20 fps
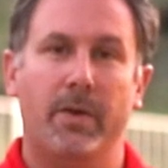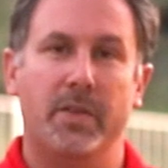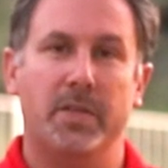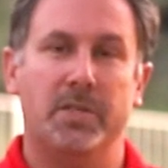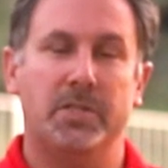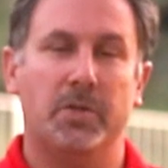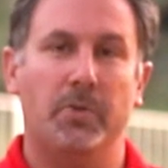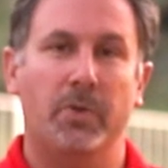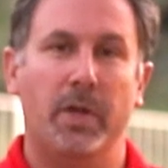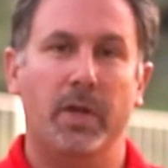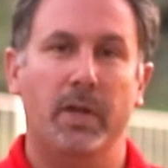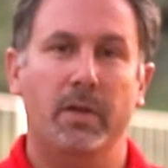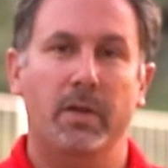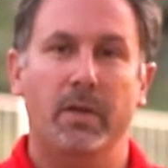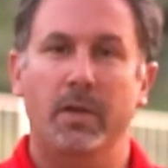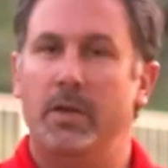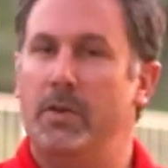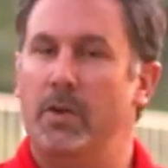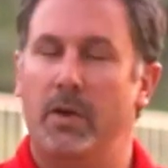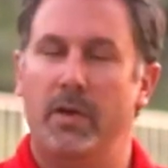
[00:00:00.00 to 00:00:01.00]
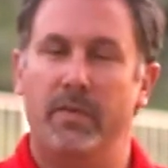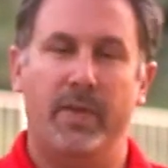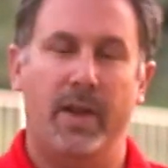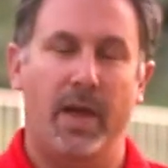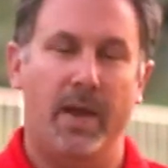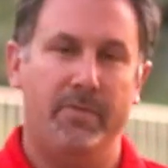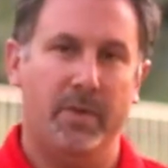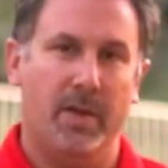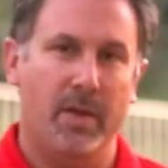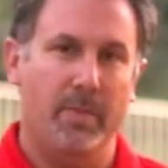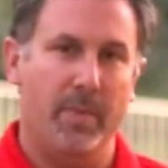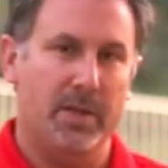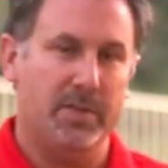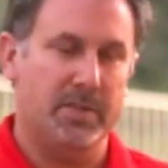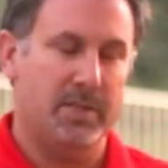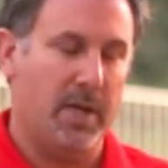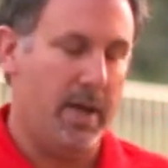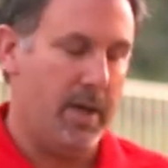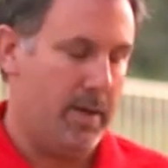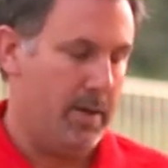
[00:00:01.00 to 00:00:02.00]
on the screen. You don't even have to come
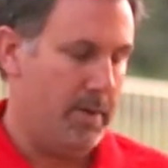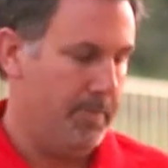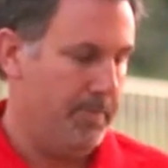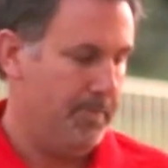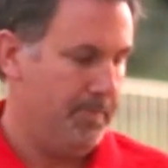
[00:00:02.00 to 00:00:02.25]
outside.